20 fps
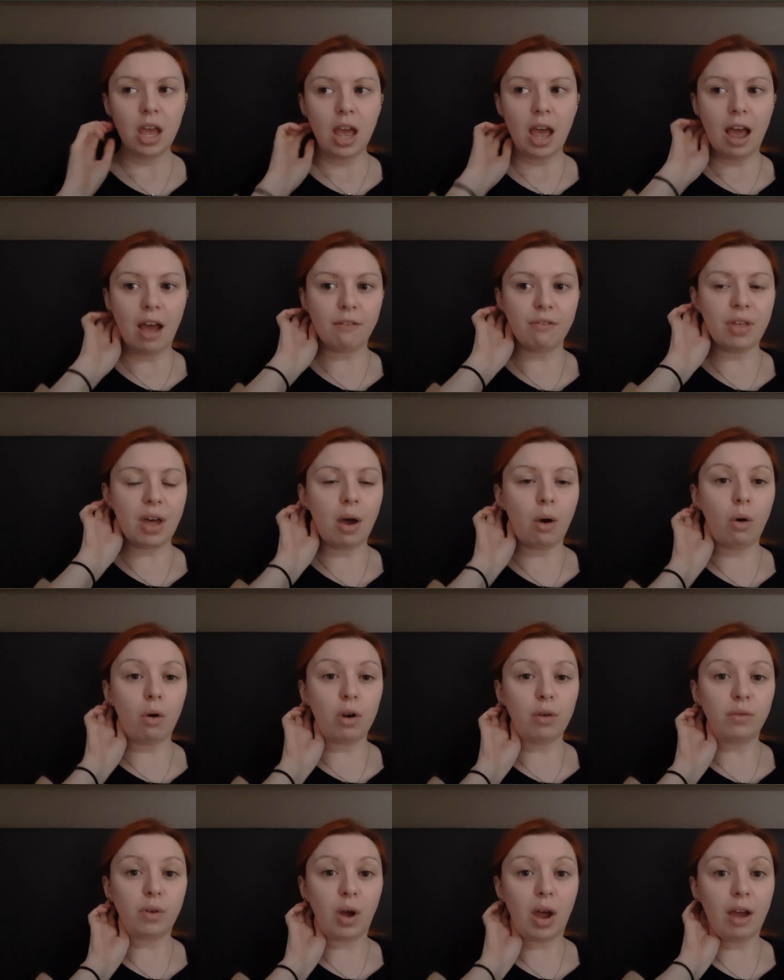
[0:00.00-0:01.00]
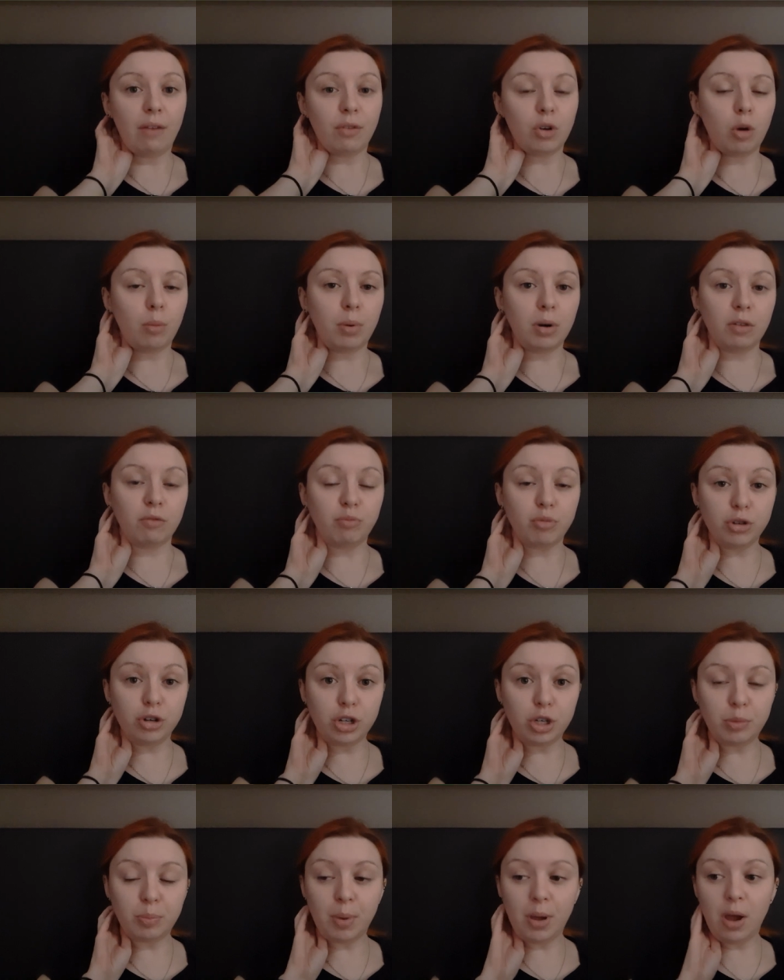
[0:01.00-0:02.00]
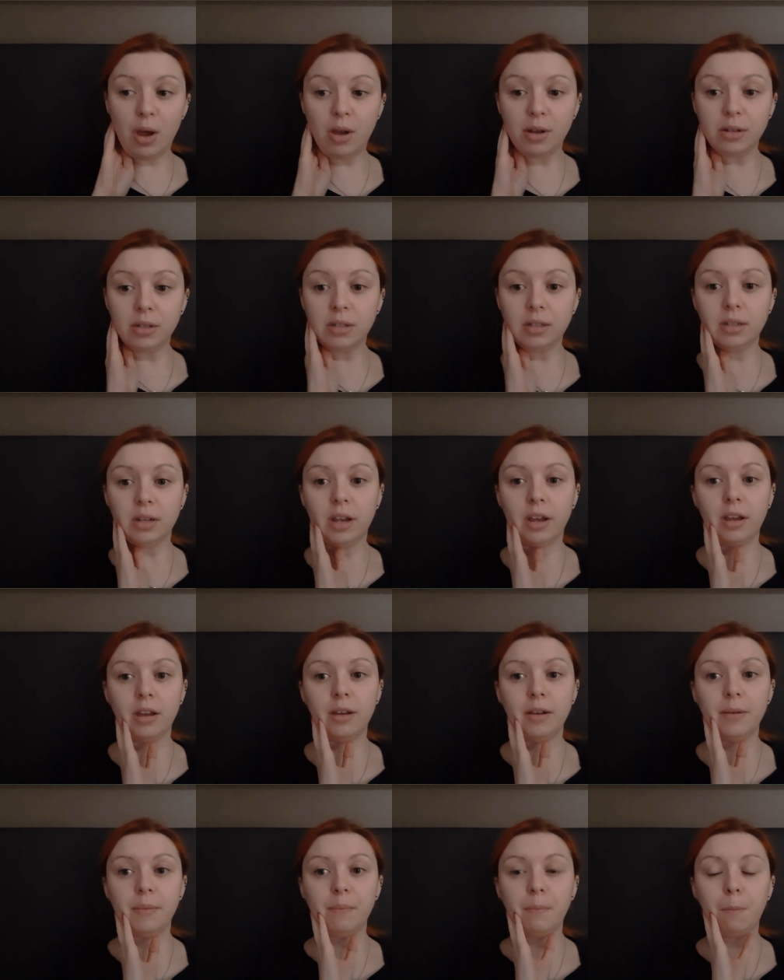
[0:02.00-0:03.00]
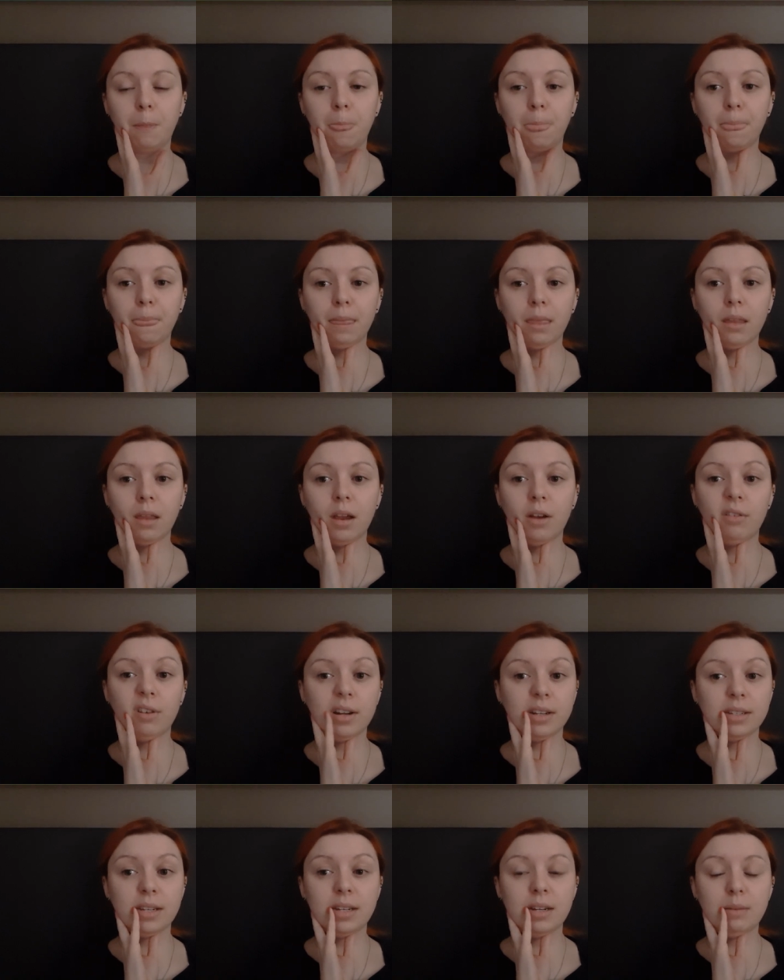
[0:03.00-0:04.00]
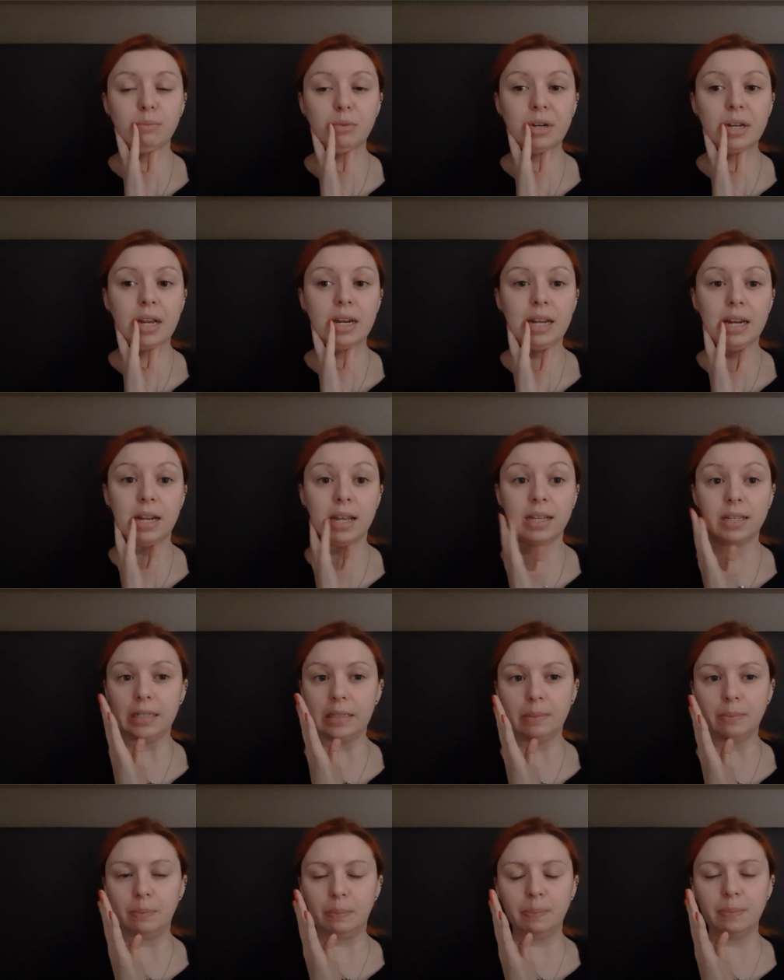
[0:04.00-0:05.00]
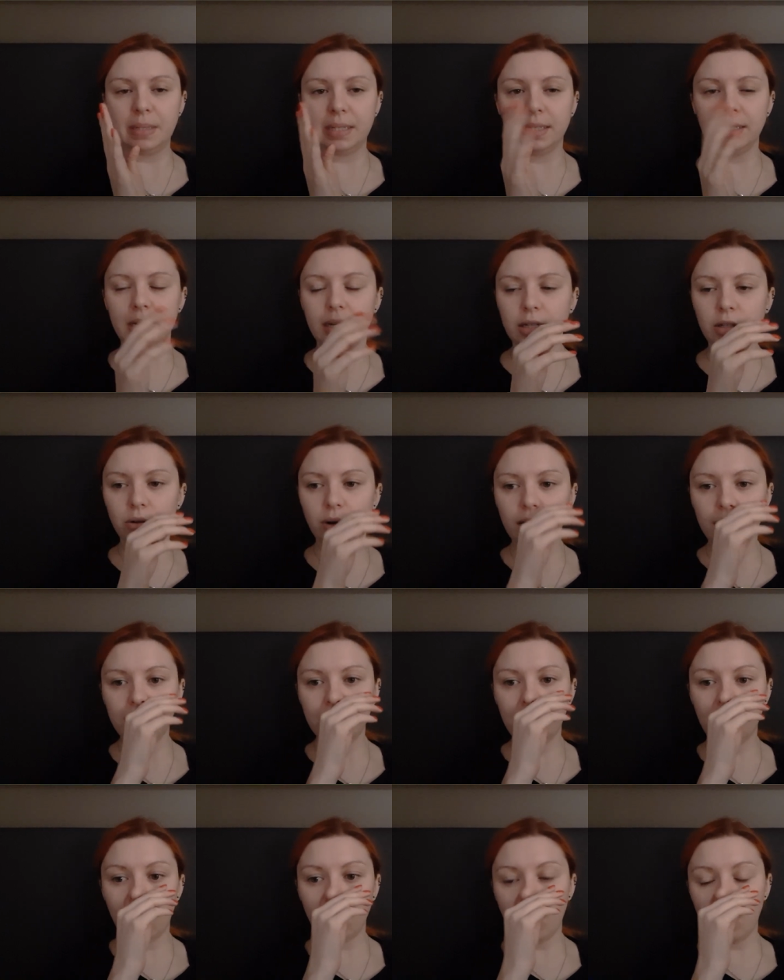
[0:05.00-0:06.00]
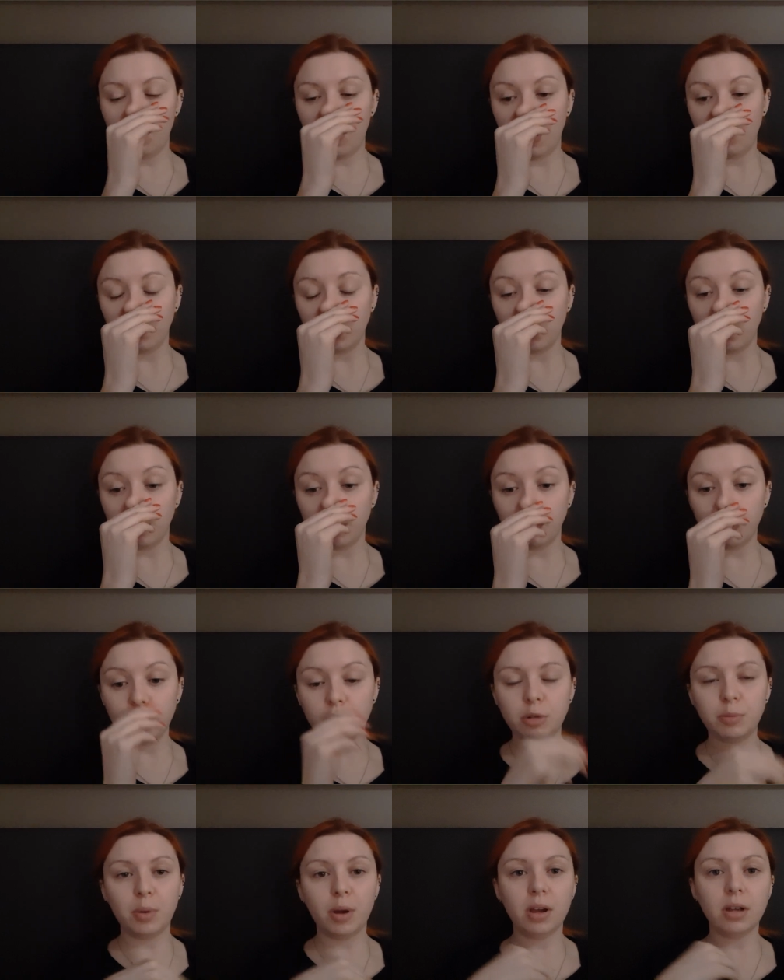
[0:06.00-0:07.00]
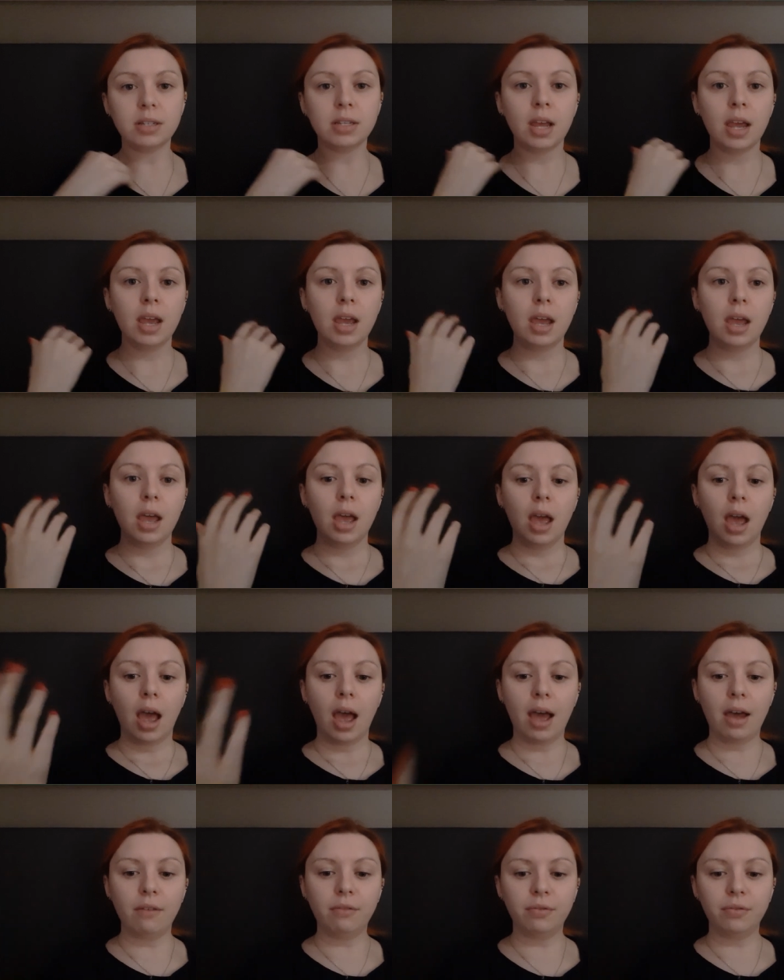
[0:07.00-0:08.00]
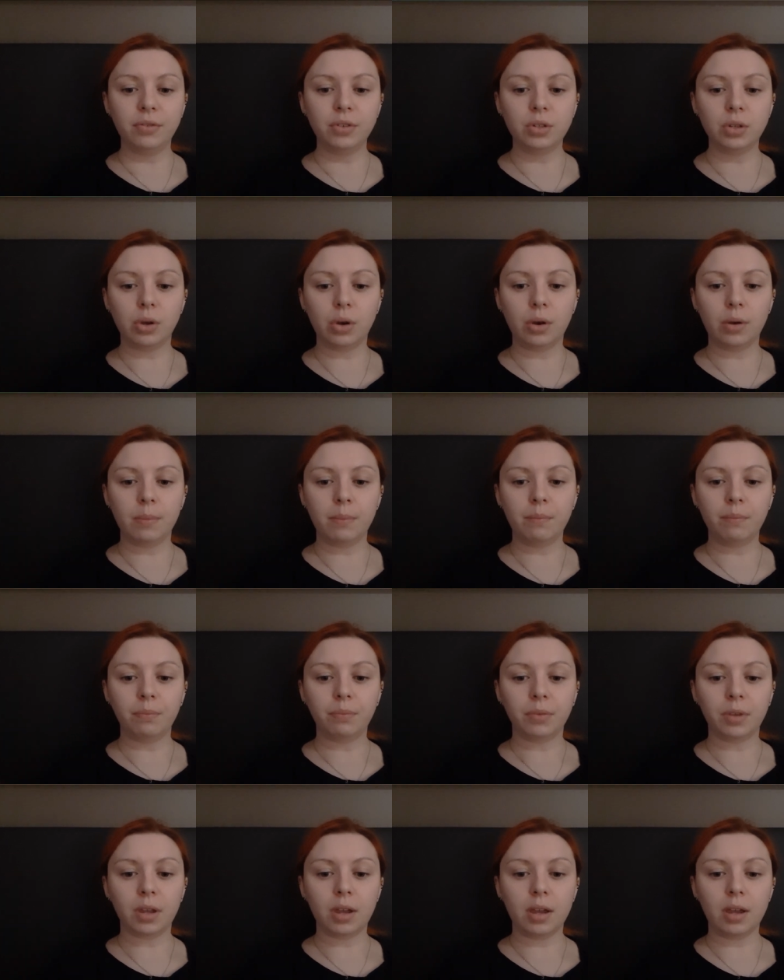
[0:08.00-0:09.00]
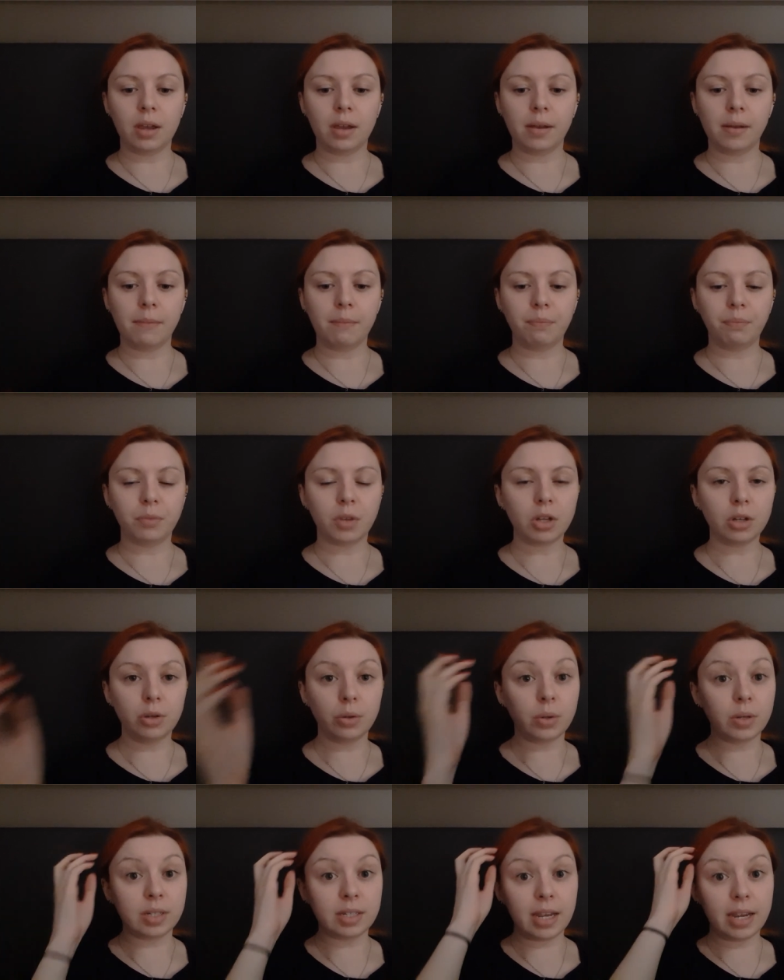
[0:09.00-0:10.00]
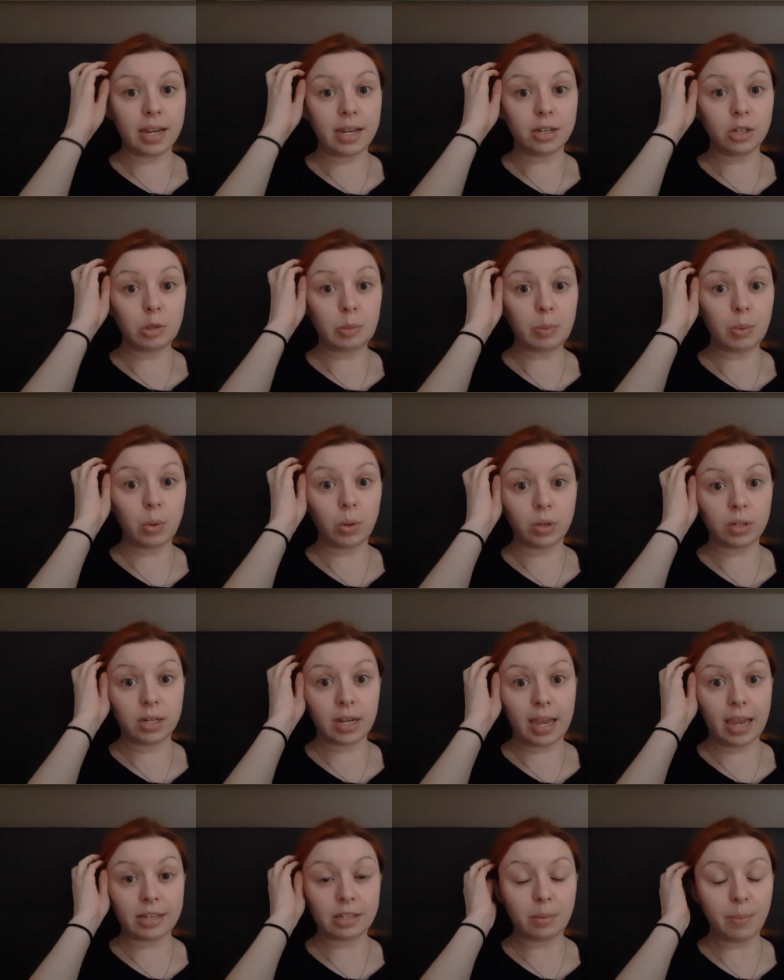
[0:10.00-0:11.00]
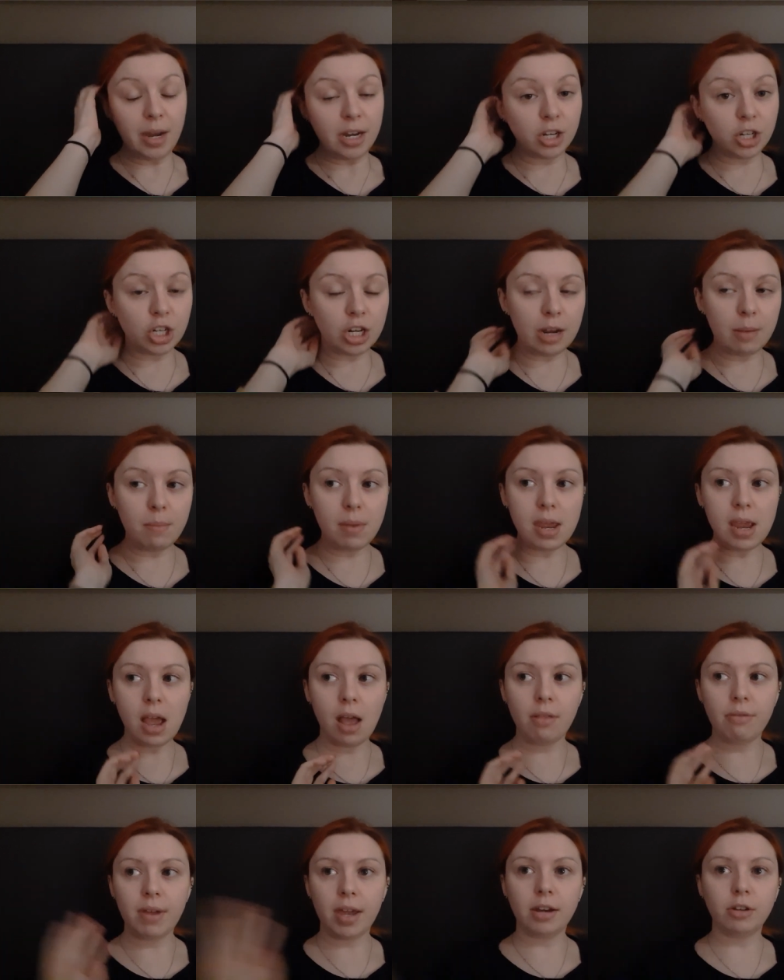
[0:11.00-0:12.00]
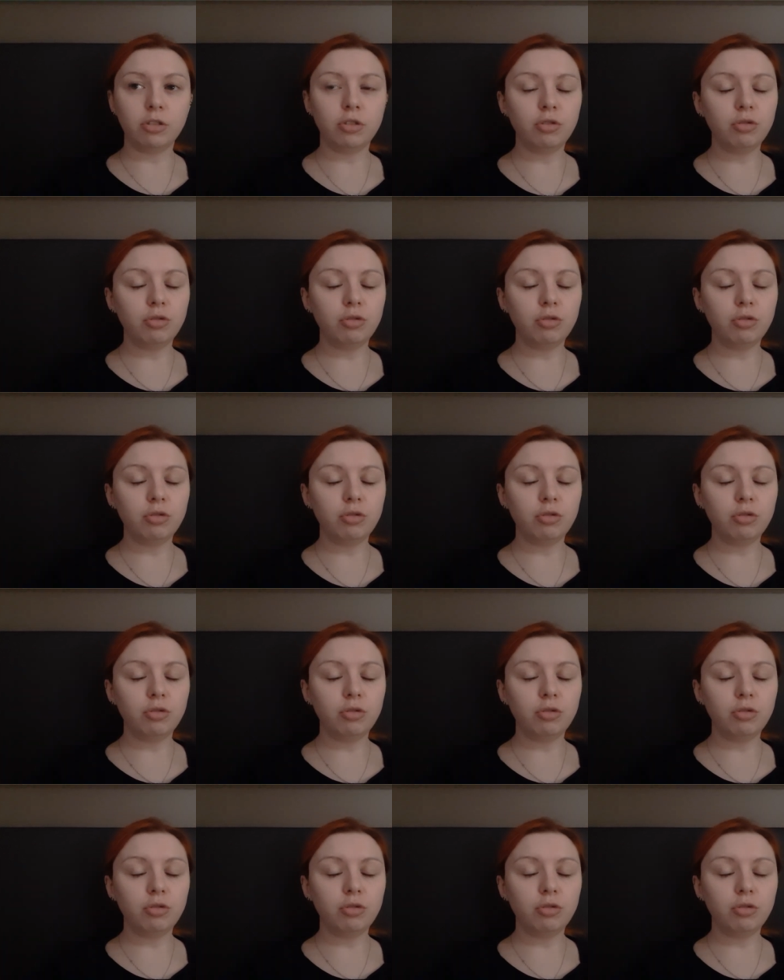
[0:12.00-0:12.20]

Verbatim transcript: have that, or if not, have a couple of brunch bars. I realised I didn't bring any like biscuits or anything like that, but I have a couple of brunch bars. Have some Lucozade Sport to get some energy in me, and then